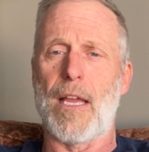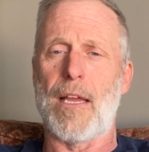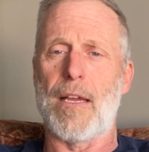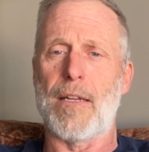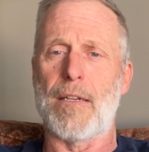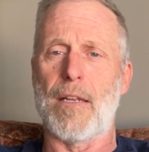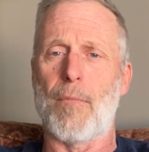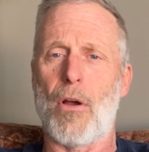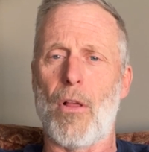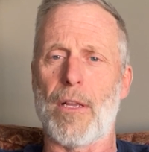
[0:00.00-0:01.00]
And
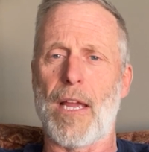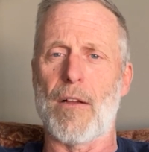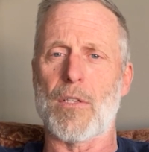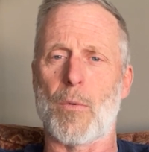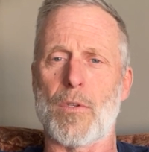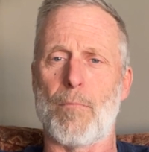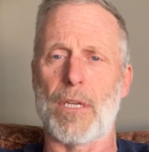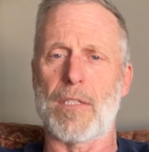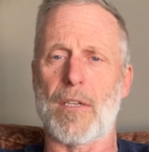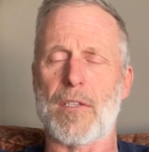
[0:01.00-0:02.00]
by all accounts, it was a
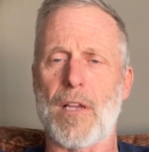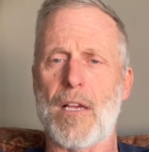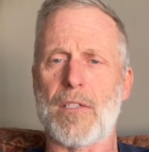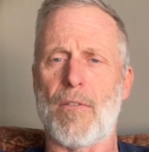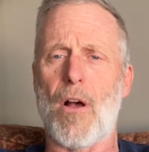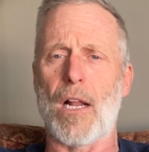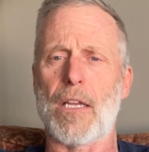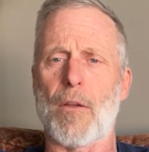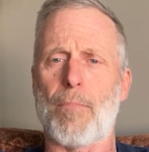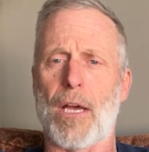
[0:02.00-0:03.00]
big success, a highly
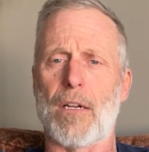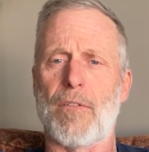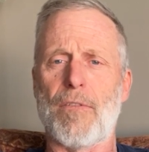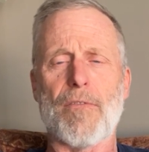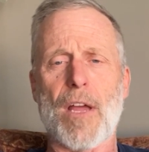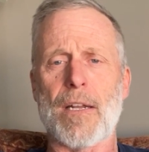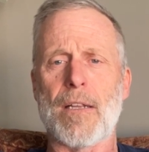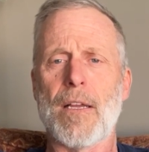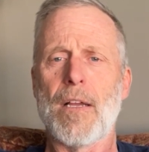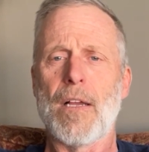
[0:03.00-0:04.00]
competitive event.